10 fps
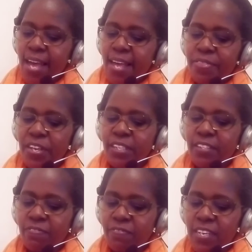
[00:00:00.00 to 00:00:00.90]
This
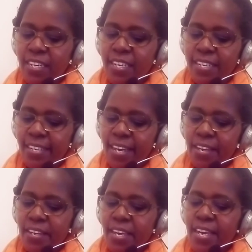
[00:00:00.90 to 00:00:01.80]
very
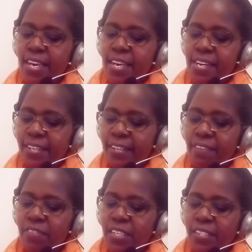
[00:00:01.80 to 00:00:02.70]
day in
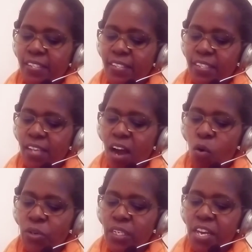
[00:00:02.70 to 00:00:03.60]
David's
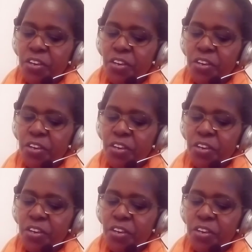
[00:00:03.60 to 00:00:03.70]
town,